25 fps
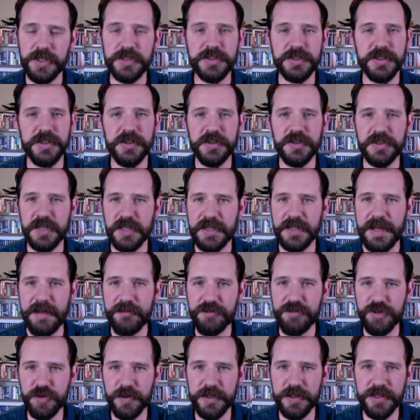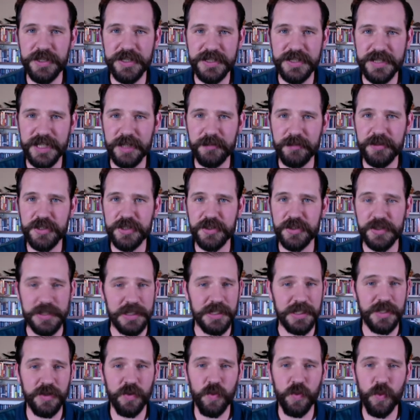there's a, after you read the syllabus, there's a
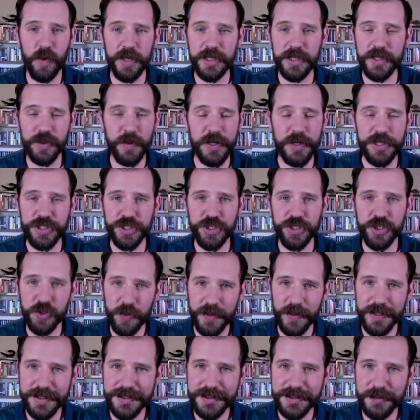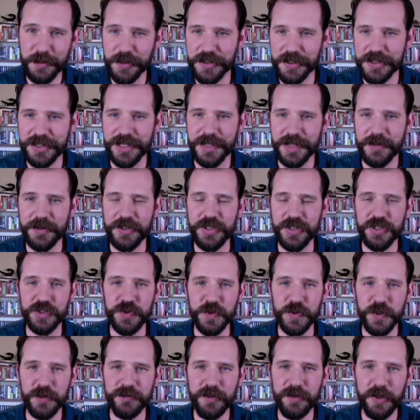little one question quiz where it's literally just
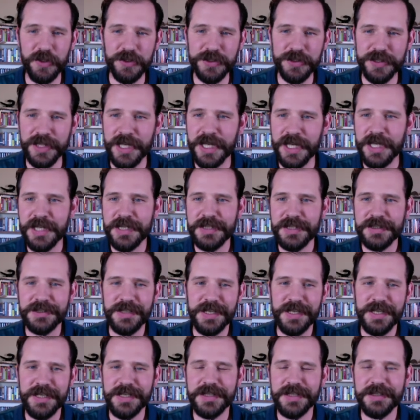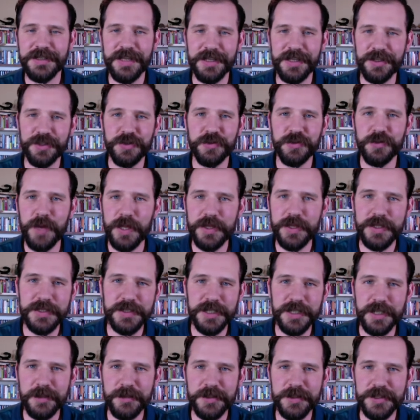true or false, stating that you read the
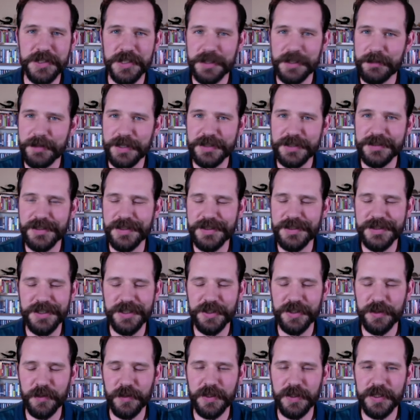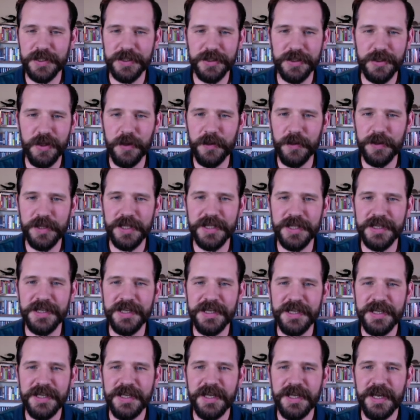syllabus and it makes sense and you're willing to go with it.
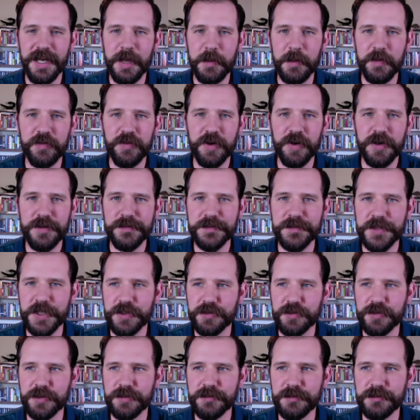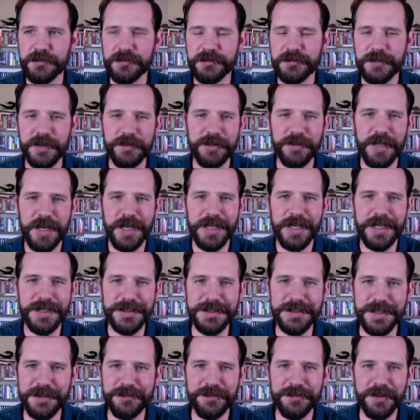Um, if you are, say true. If not, I
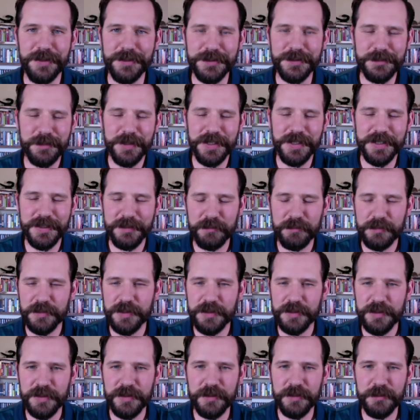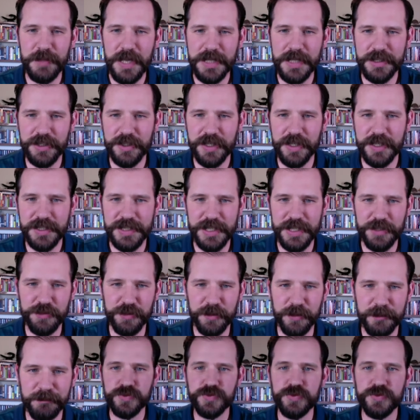guess say false, but to pass it, you have to say true.